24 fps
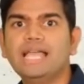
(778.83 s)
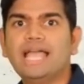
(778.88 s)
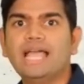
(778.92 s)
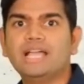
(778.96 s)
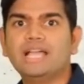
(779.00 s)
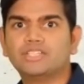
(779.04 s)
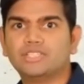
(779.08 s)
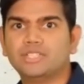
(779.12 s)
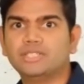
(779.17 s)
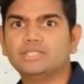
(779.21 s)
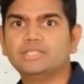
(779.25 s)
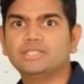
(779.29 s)

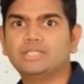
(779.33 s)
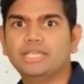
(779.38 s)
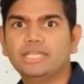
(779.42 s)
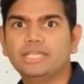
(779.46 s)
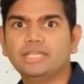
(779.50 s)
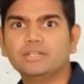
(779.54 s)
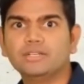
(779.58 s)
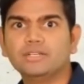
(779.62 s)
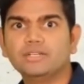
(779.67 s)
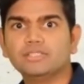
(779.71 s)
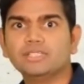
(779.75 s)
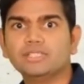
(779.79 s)
action
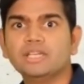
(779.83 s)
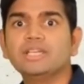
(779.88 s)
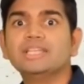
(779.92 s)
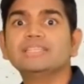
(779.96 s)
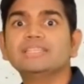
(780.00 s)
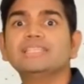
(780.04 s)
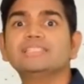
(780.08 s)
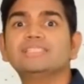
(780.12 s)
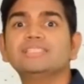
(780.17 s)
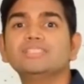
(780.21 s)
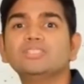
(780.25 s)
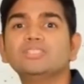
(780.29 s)
takers,
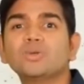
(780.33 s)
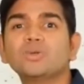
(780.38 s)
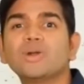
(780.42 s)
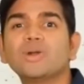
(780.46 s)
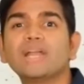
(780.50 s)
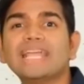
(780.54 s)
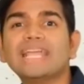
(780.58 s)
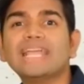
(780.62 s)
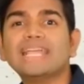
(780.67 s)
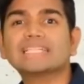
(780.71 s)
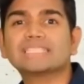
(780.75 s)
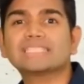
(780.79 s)
this is your
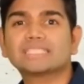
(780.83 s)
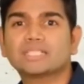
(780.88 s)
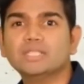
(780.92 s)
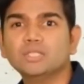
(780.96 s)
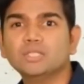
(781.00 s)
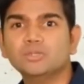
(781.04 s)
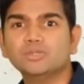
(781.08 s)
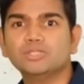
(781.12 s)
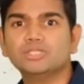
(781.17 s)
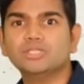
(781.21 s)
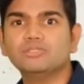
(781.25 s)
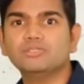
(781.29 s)

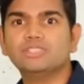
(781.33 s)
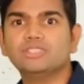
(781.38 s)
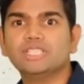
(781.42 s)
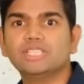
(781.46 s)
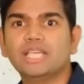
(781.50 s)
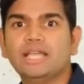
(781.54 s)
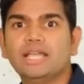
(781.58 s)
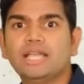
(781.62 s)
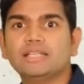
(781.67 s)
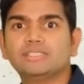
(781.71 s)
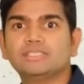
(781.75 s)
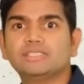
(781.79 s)
exclusive
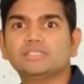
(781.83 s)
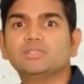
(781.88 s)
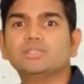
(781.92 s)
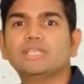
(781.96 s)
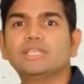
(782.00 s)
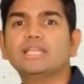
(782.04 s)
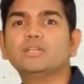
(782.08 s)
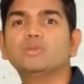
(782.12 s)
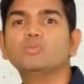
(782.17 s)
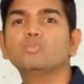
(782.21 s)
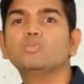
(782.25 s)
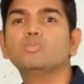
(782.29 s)
chance to
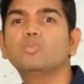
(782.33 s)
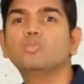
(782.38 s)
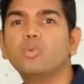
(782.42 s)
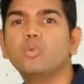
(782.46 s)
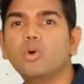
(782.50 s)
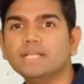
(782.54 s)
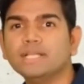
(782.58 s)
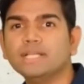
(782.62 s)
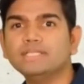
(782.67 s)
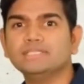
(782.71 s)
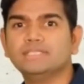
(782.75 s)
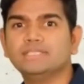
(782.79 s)
get
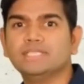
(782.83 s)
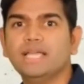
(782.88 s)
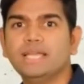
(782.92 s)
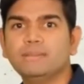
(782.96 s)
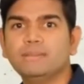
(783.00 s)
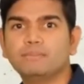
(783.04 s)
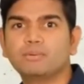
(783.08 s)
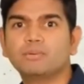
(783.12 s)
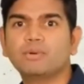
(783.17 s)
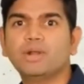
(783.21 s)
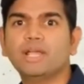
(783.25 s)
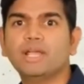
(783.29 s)

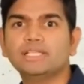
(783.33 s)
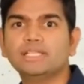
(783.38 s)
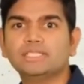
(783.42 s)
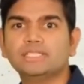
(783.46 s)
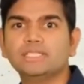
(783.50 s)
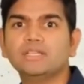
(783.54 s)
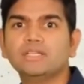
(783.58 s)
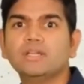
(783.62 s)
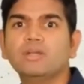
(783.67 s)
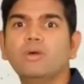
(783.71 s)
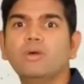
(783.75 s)
one-time pricing